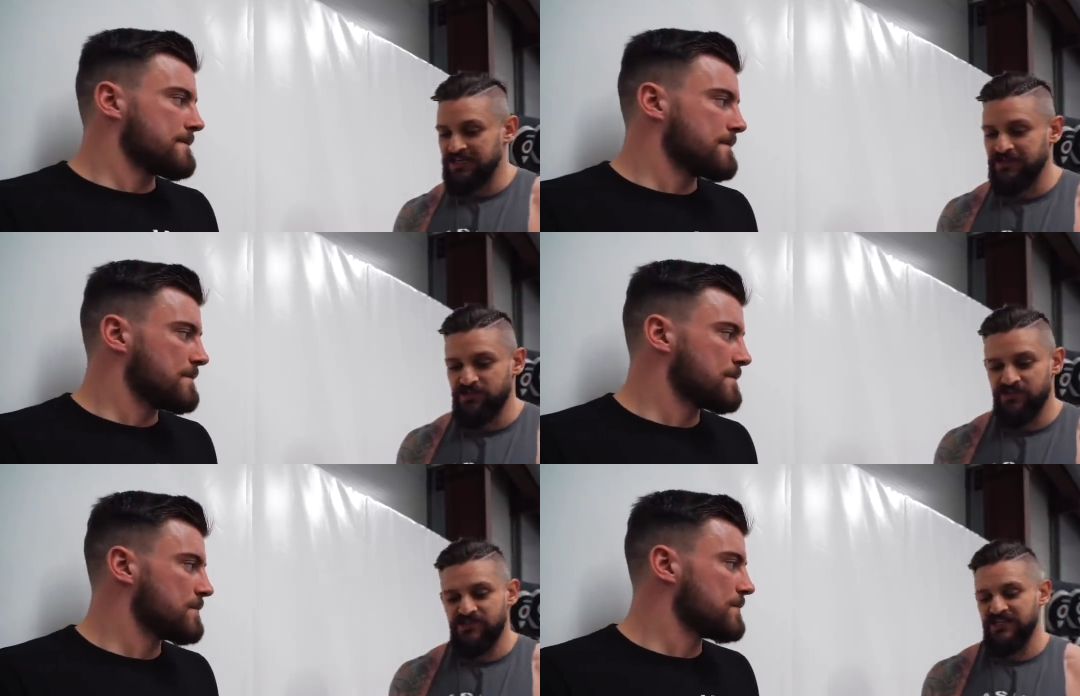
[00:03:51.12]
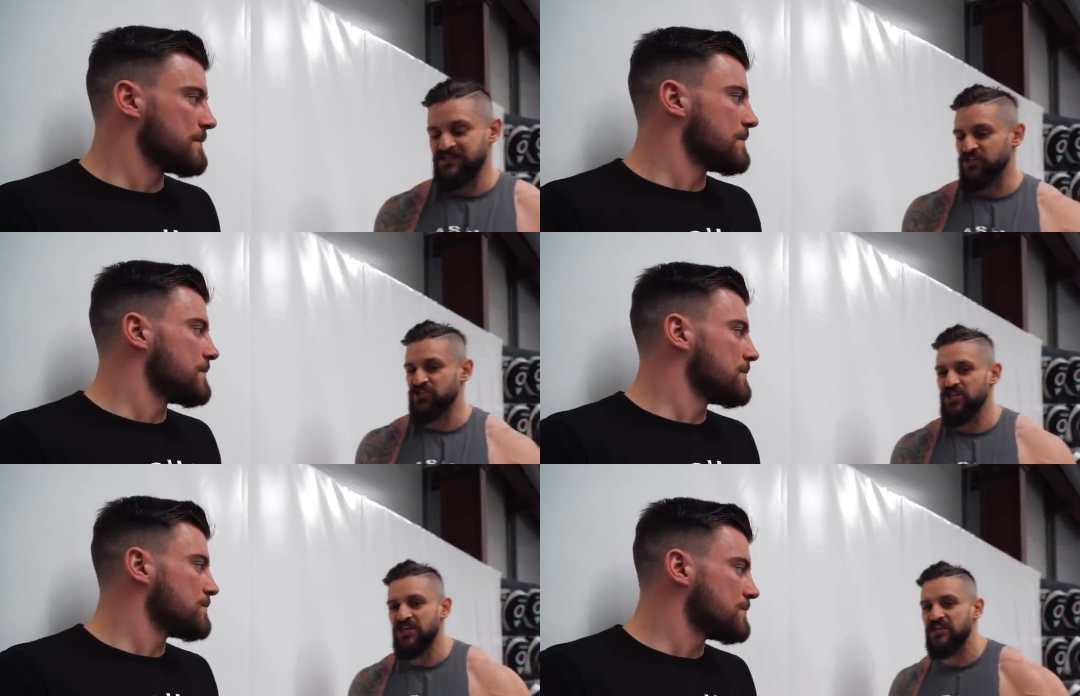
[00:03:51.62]
Speaker 1: of times you'll see it's a
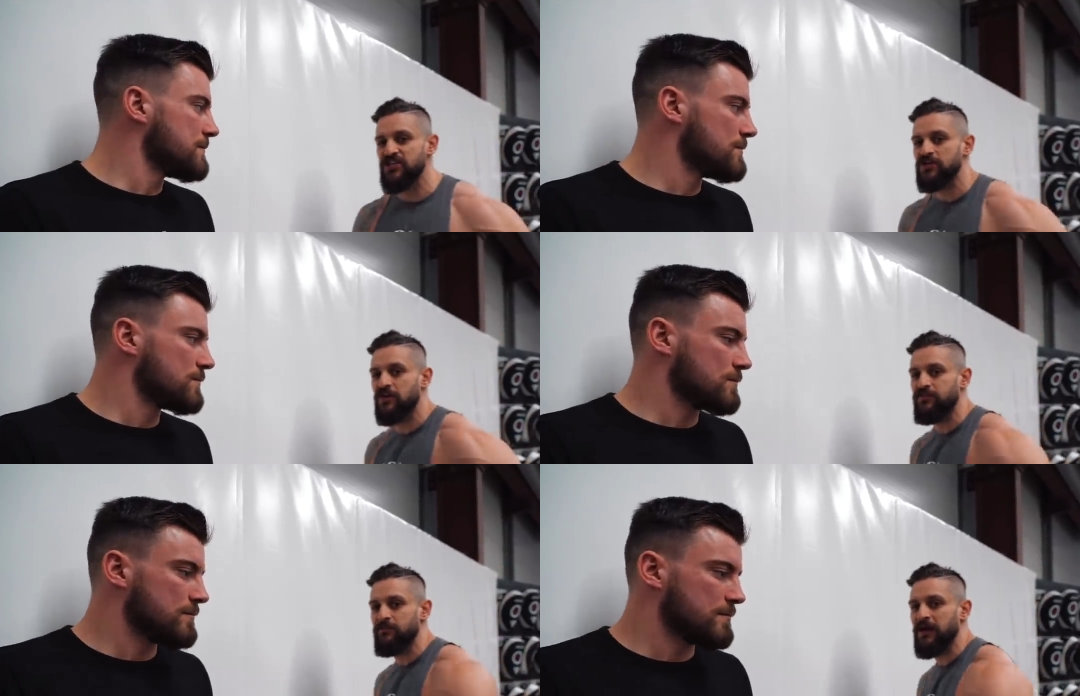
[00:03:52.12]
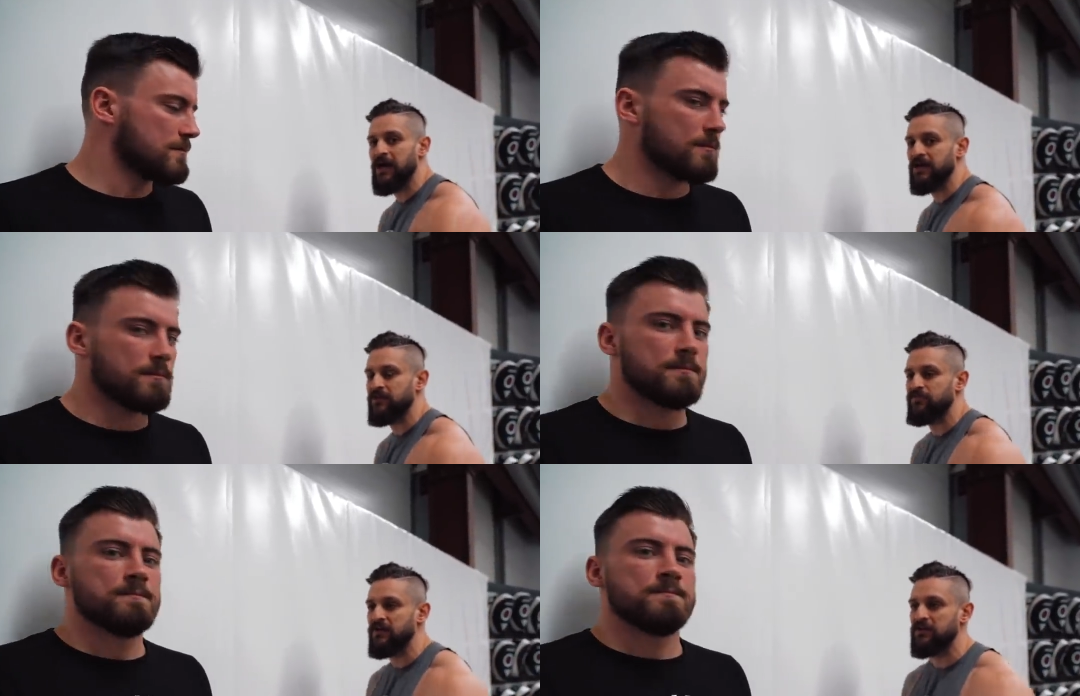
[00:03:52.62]
cheeky shot from
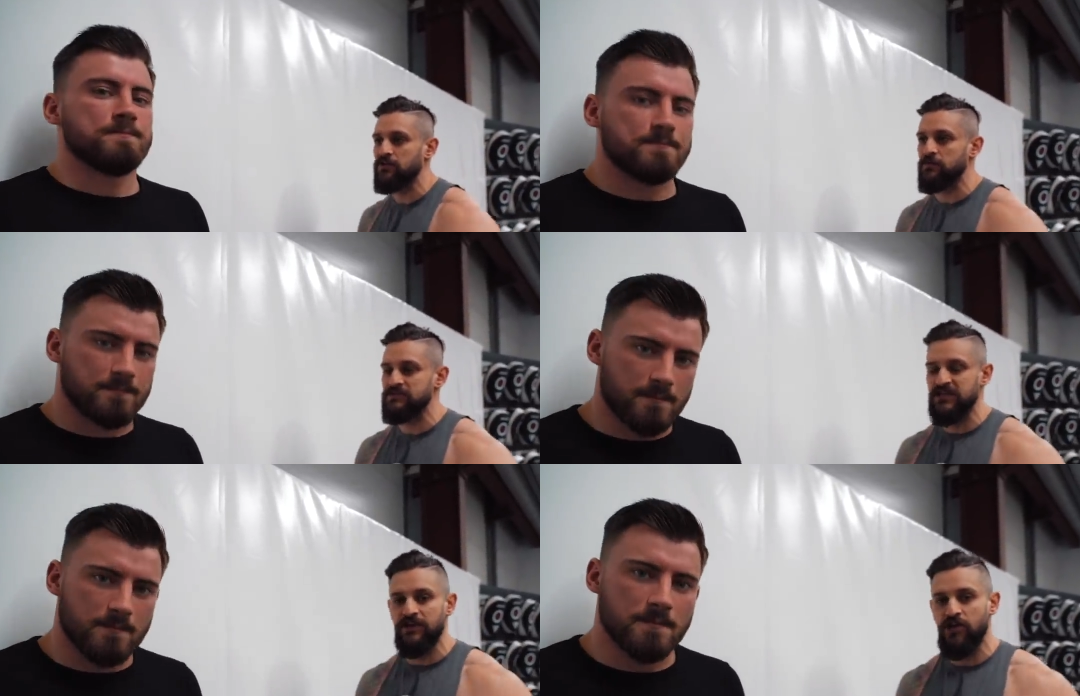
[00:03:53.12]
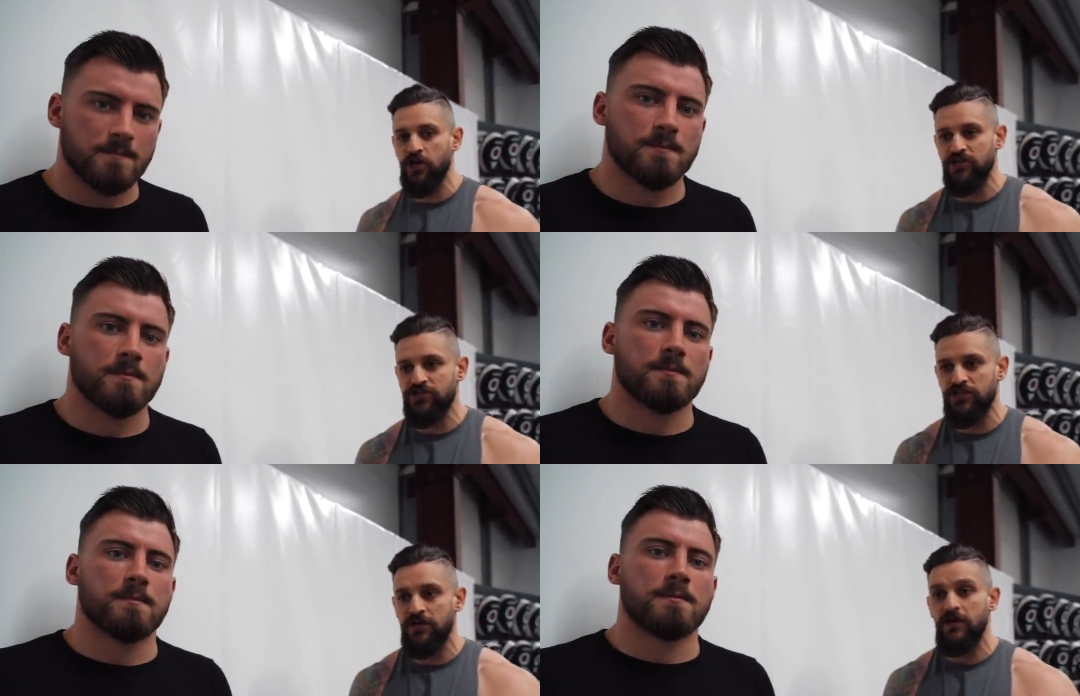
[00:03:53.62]
behind, a friend comes in and
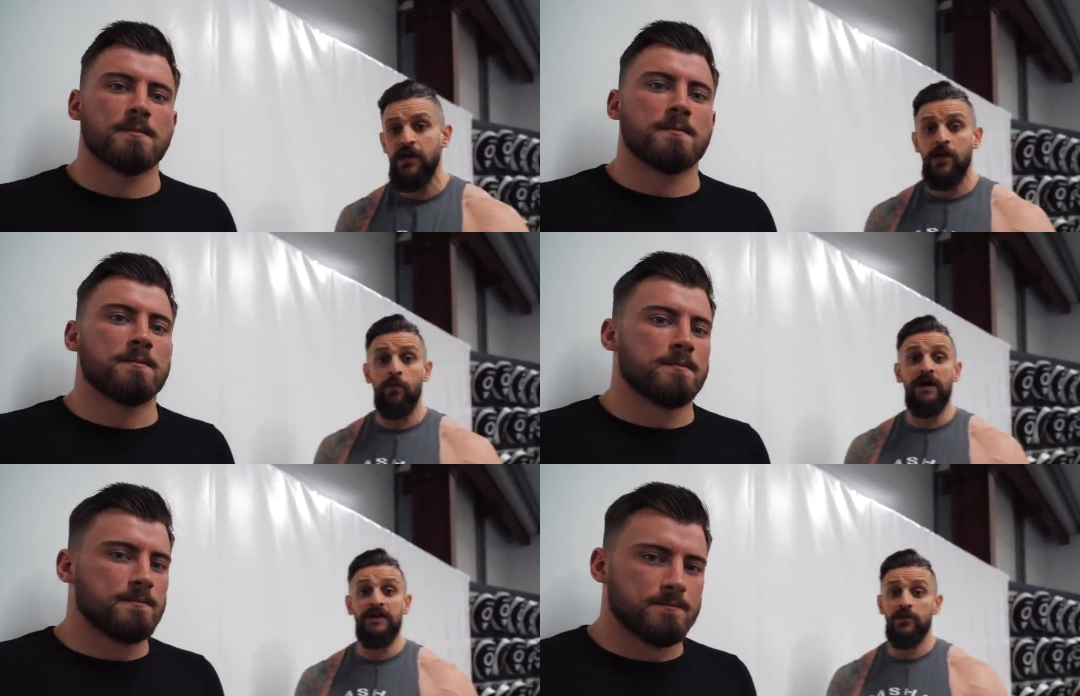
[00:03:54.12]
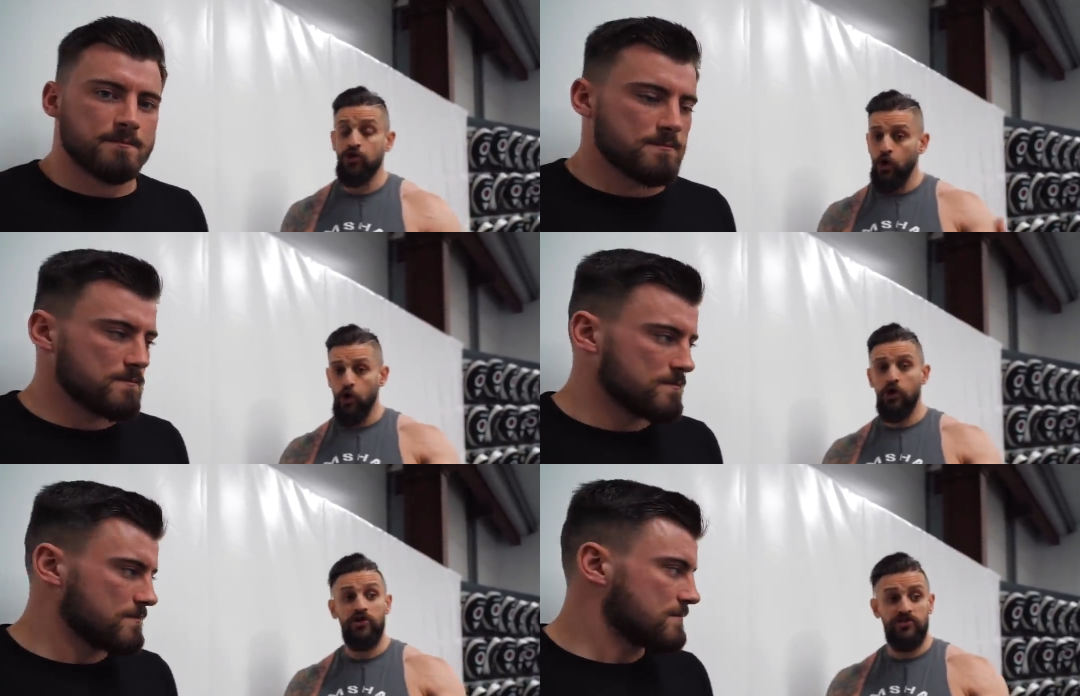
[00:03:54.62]
hurts you when
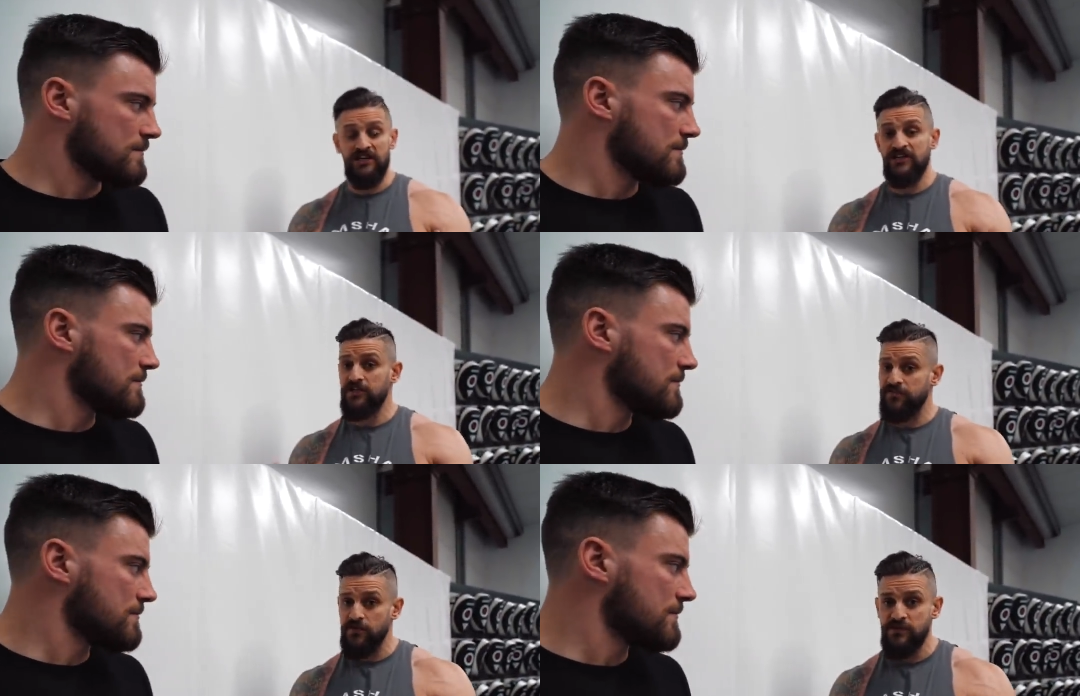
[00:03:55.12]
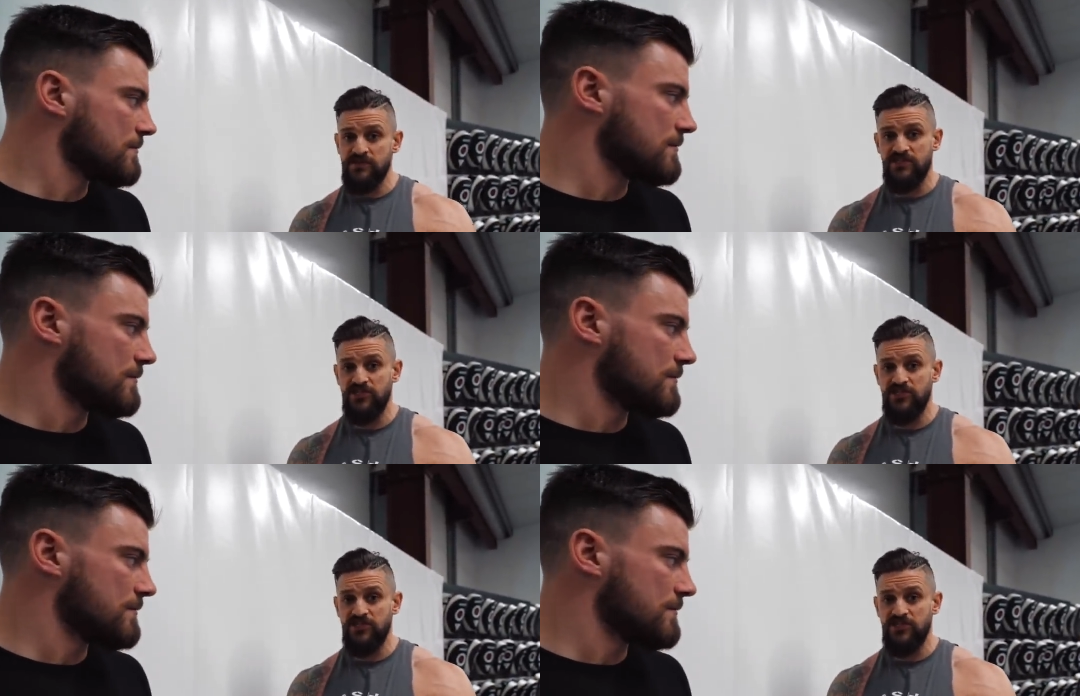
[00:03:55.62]
you're trying to defuse a